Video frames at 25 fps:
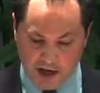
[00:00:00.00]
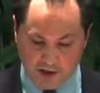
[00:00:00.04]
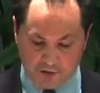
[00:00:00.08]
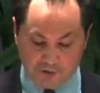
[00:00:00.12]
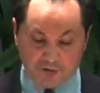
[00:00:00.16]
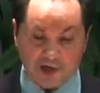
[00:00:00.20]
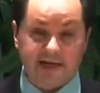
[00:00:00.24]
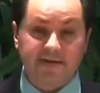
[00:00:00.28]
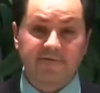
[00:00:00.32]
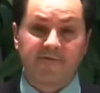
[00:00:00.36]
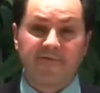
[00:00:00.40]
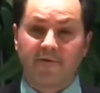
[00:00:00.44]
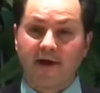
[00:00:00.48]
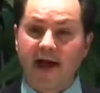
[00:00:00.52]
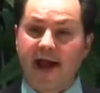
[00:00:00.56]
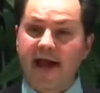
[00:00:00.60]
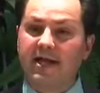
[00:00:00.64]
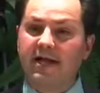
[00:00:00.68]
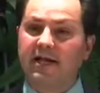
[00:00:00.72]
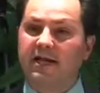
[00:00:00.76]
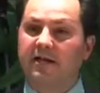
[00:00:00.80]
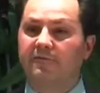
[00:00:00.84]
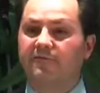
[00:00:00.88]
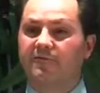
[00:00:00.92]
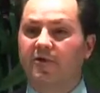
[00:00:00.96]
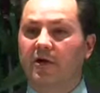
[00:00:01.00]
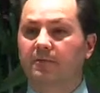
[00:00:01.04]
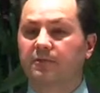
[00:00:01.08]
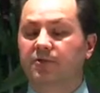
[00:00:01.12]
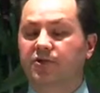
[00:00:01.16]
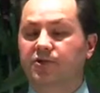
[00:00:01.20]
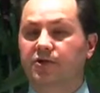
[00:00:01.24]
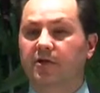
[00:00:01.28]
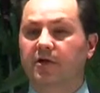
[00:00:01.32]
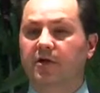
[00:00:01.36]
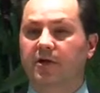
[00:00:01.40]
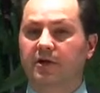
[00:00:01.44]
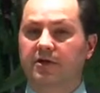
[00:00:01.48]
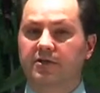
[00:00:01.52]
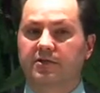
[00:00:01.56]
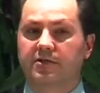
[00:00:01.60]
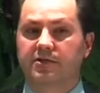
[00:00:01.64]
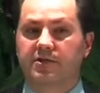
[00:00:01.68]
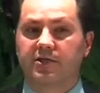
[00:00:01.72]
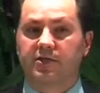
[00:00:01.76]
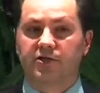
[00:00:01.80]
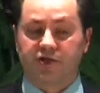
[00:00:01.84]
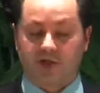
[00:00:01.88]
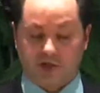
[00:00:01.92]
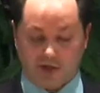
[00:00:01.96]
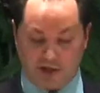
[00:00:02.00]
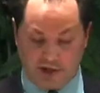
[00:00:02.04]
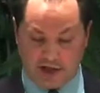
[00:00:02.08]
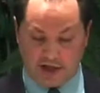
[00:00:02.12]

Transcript: Refraining from circumcision